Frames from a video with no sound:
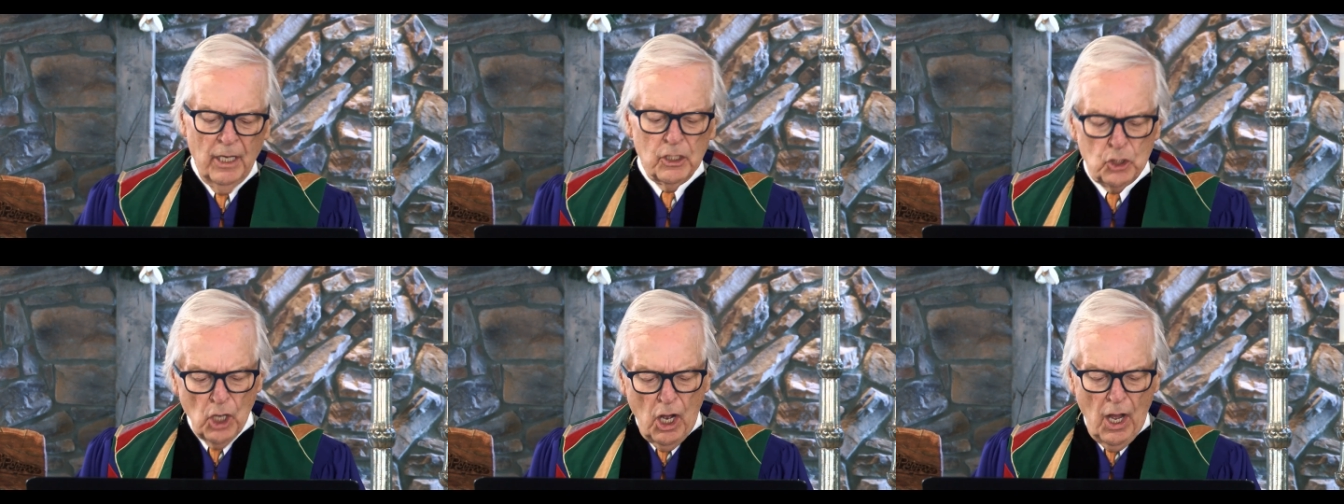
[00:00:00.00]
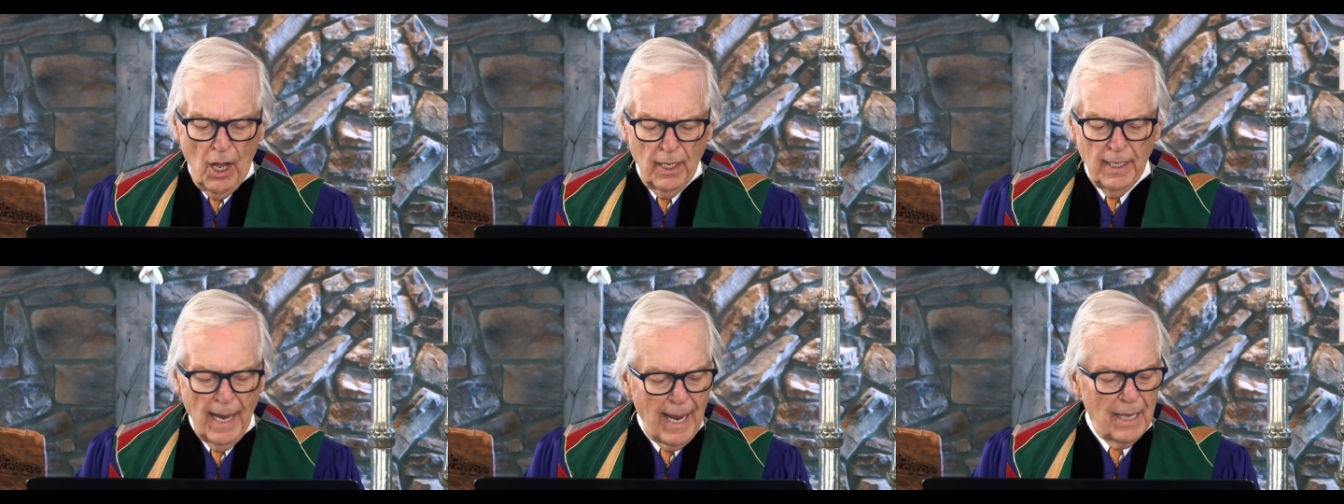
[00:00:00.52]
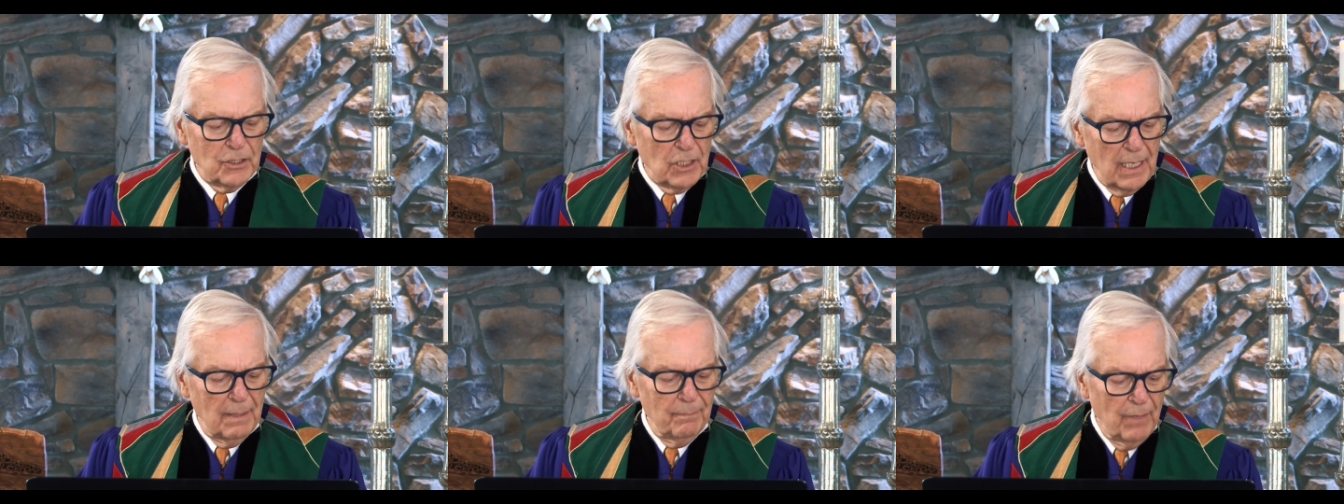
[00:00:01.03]
John has
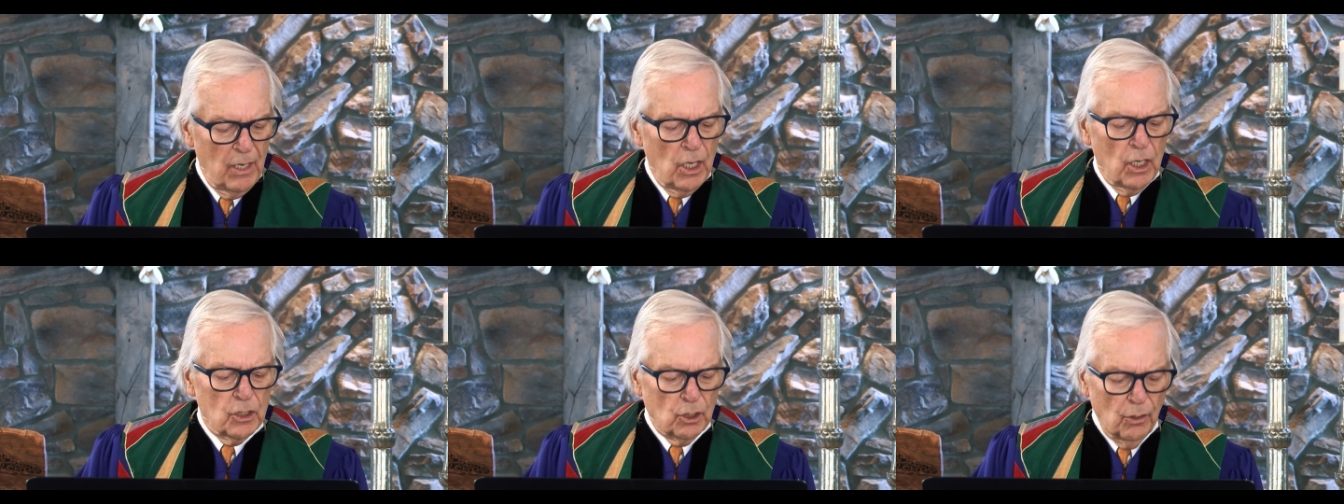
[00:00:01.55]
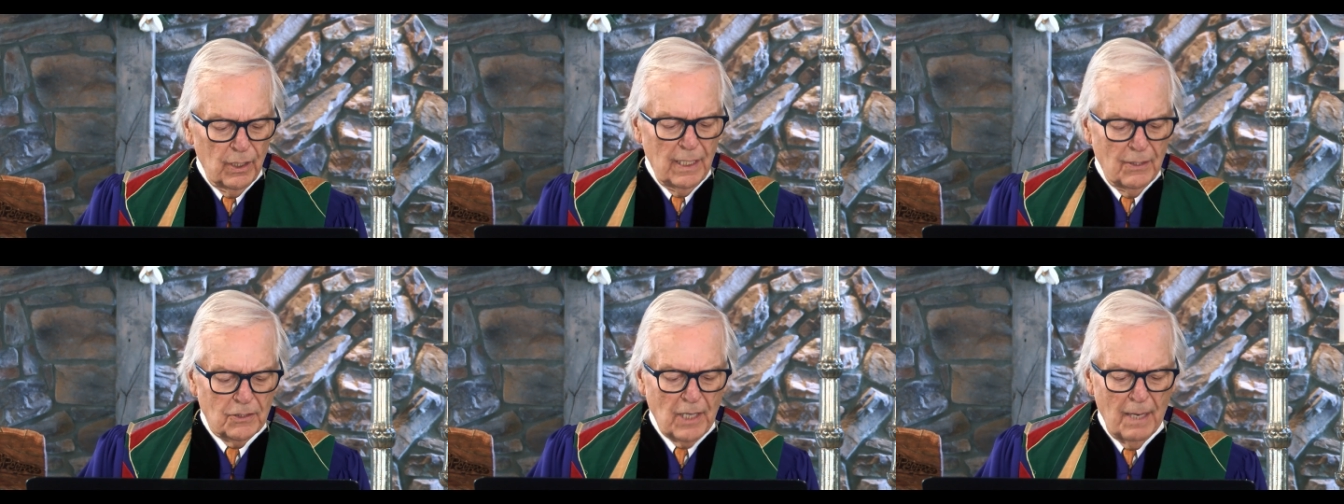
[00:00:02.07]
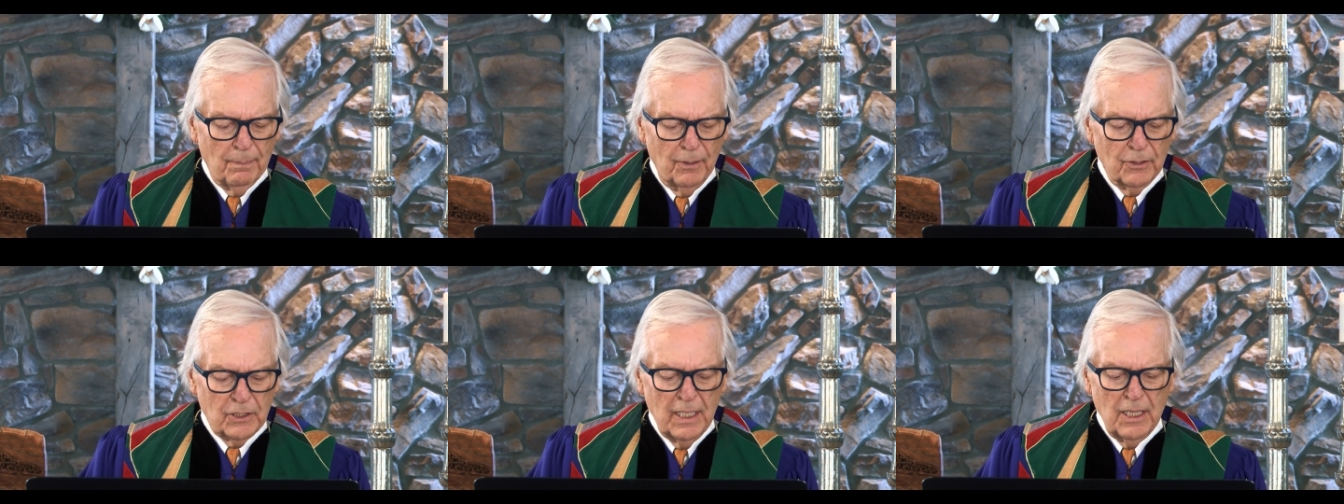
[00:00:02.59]
him turning the
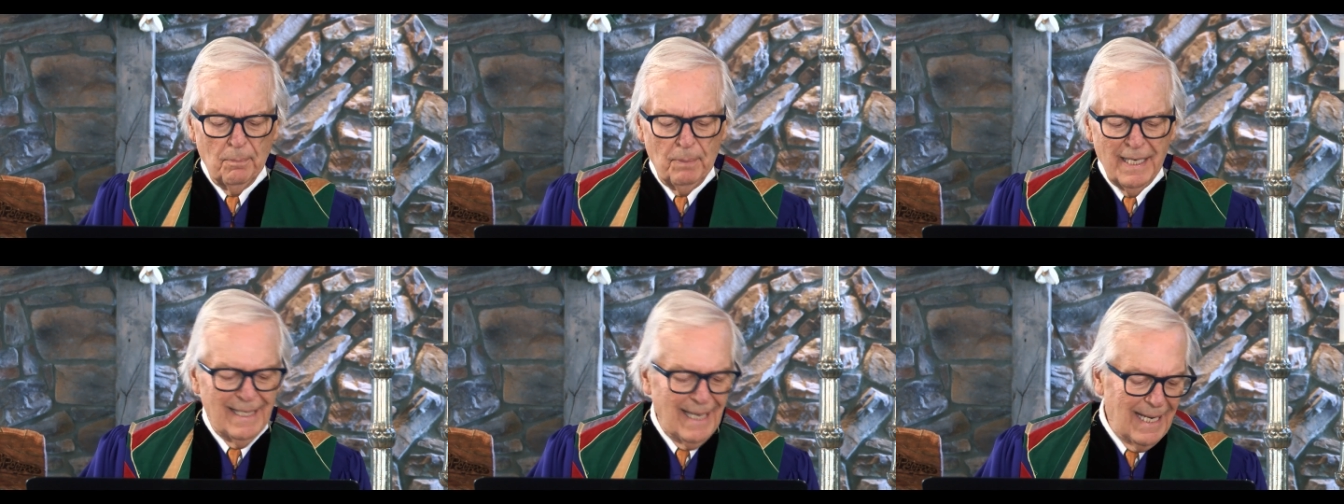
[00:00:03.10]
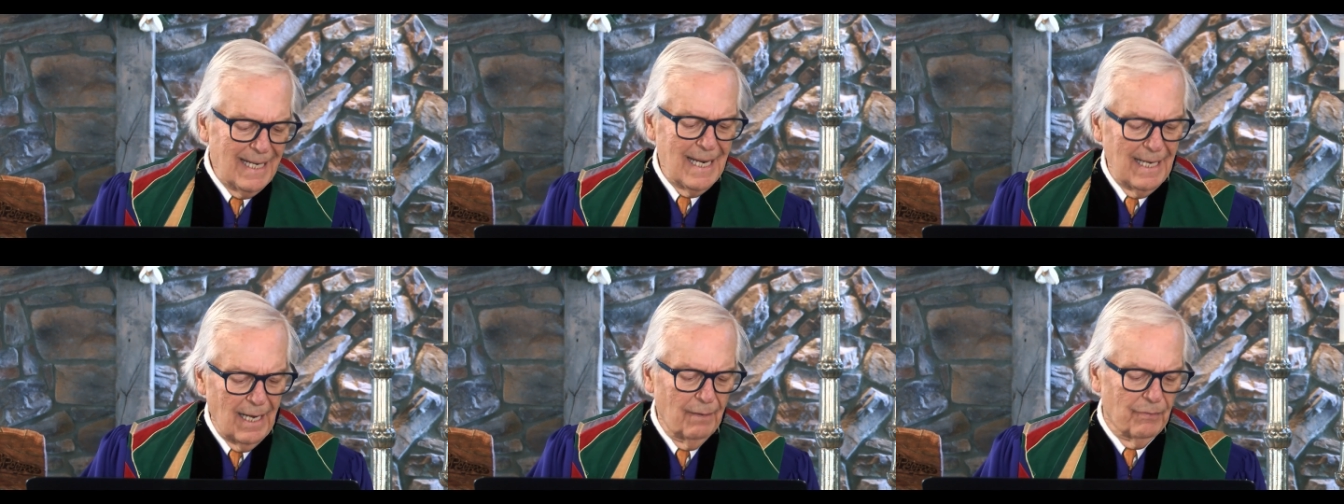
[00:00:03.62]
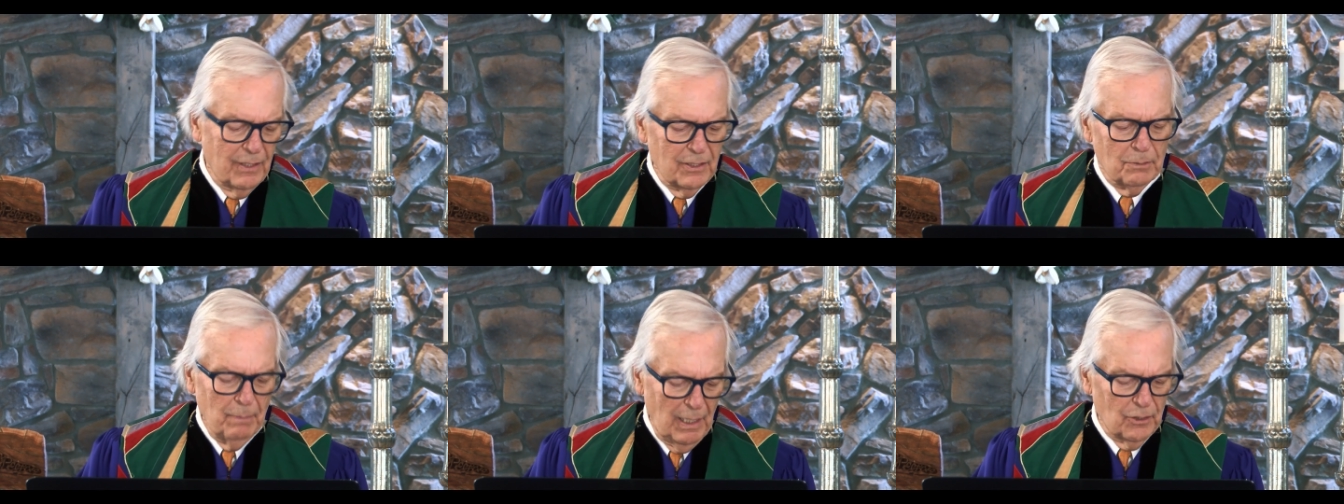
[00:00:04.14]
tables in the beginning of
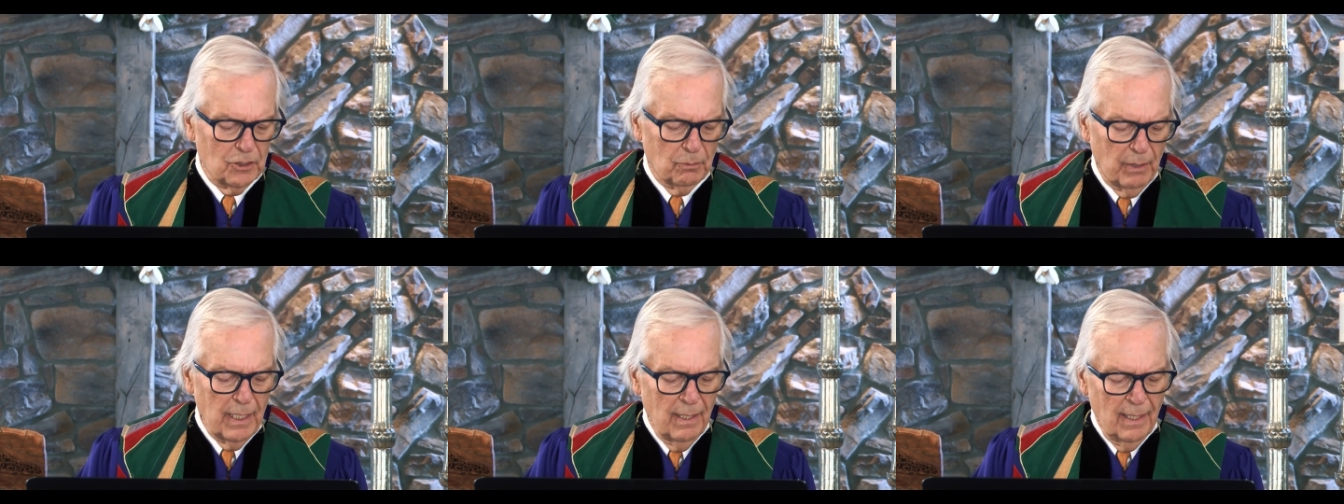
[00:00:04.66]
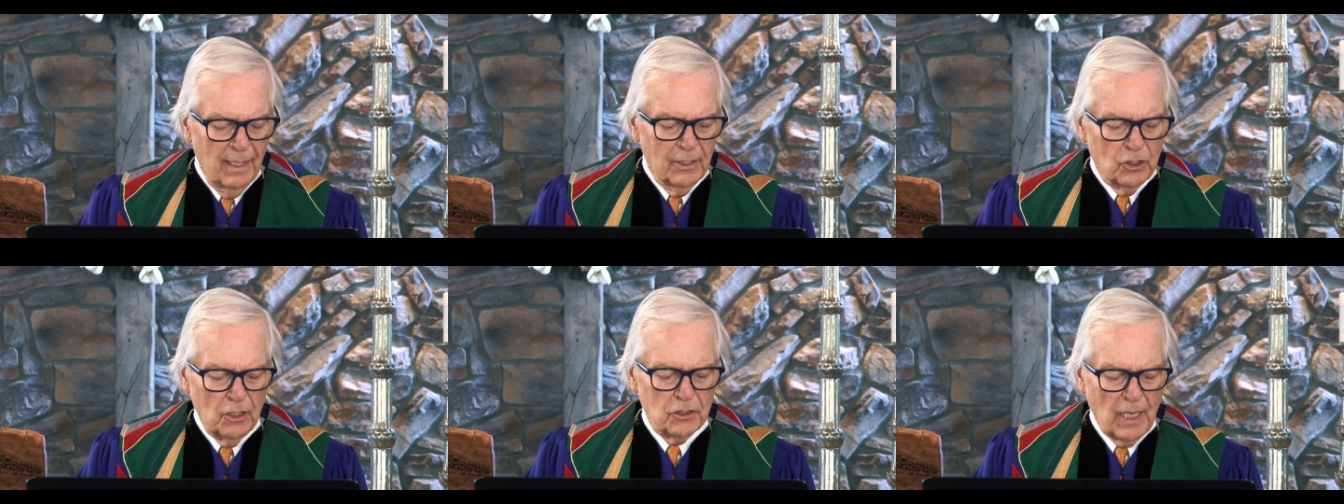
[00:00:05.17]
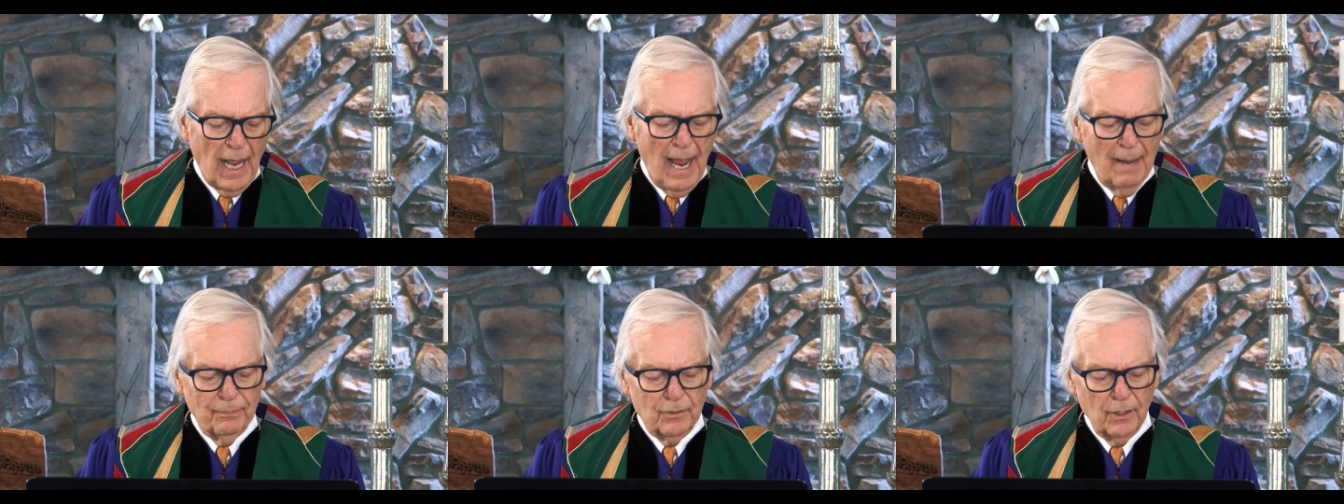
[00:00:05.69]
his ministry, just
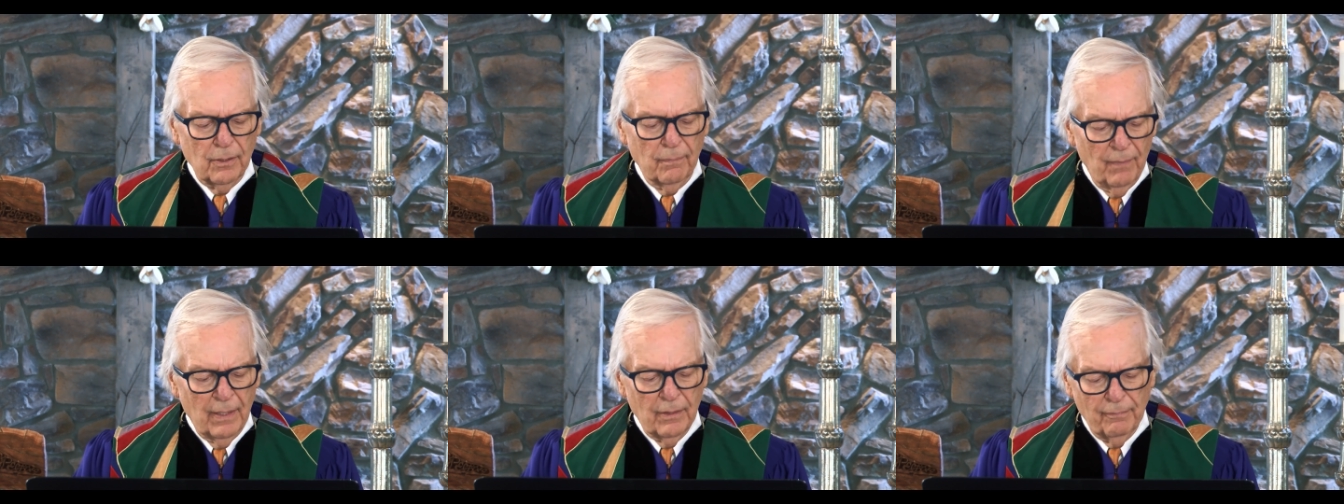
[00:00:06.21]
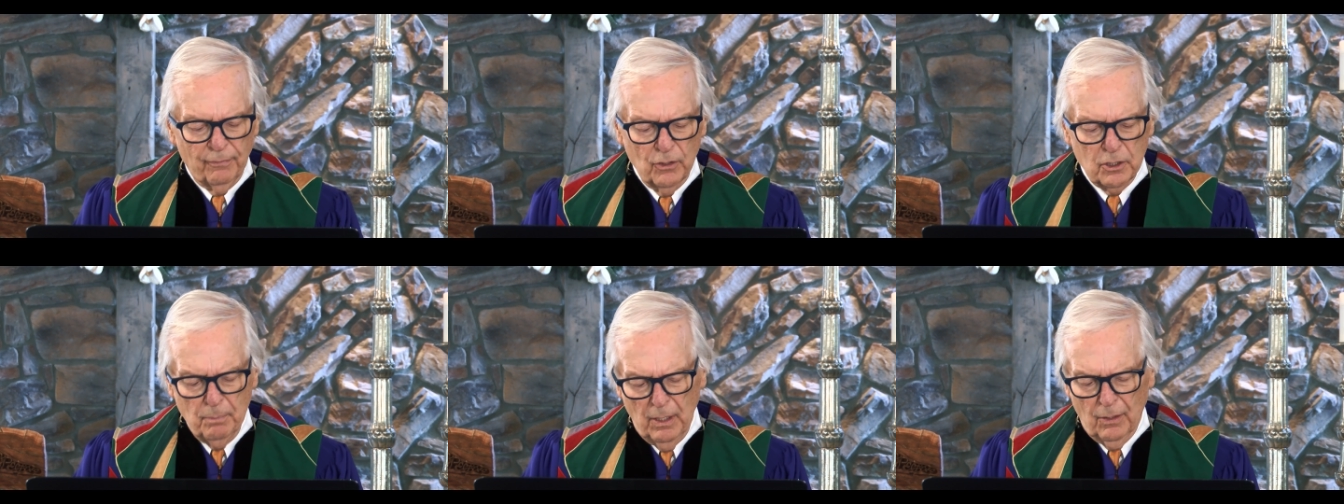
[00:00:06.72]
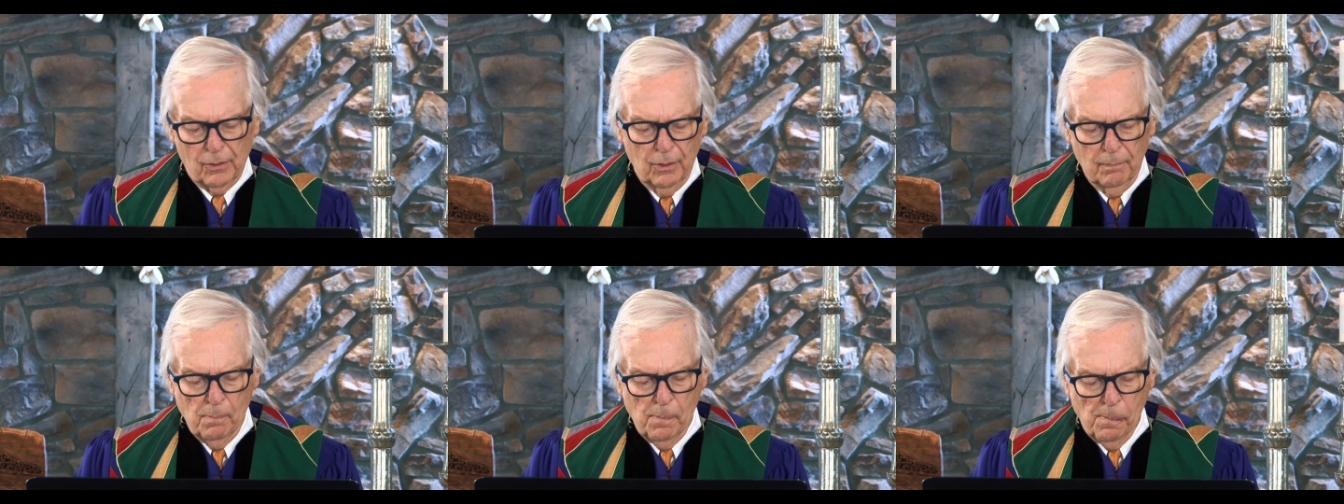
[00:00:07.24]
after the first miracle.